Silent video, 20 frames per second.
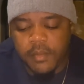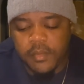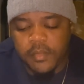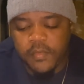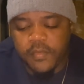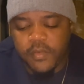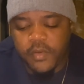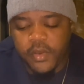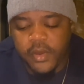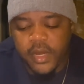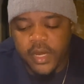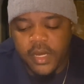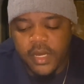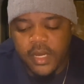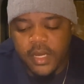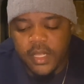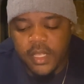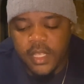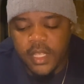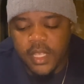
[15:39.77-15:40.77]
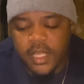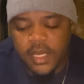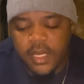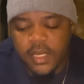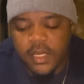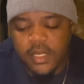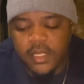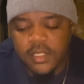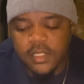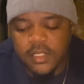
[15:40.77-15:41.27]
Florida
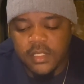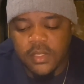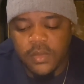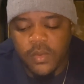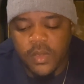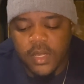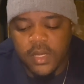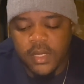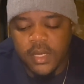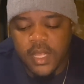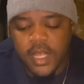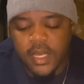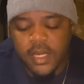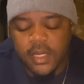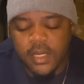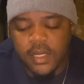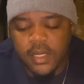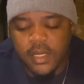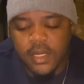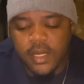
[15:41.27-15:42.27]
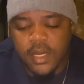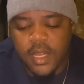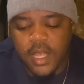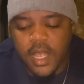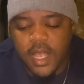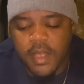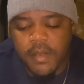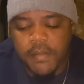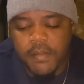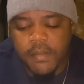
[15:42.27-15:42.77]
dedicated, this is the one that
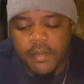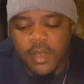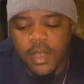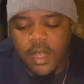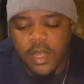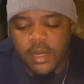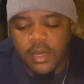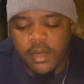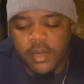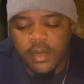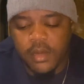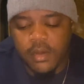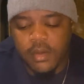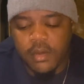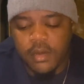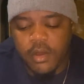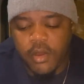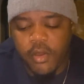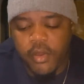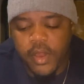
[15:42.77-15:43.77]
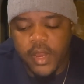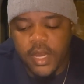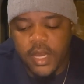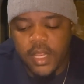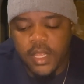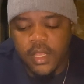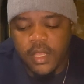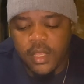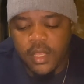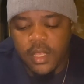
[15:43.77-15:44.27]
I'm on
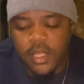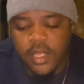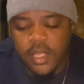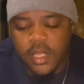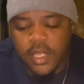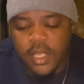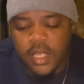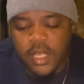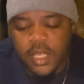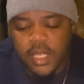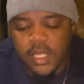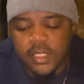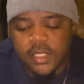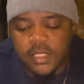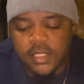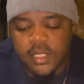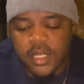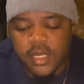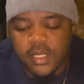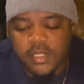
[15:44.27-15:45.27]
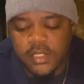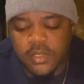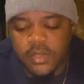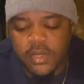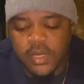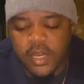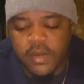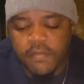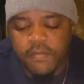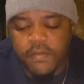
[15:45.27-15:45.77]
currently. It starts out
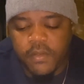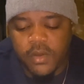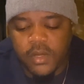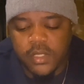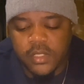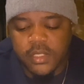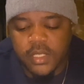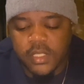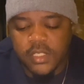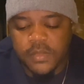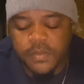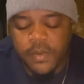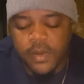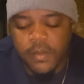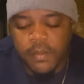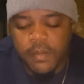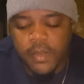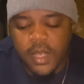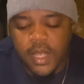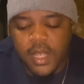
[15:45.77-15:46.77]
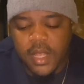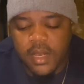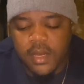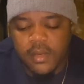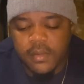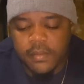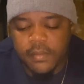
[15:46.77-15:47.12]
at 40 cents per mile,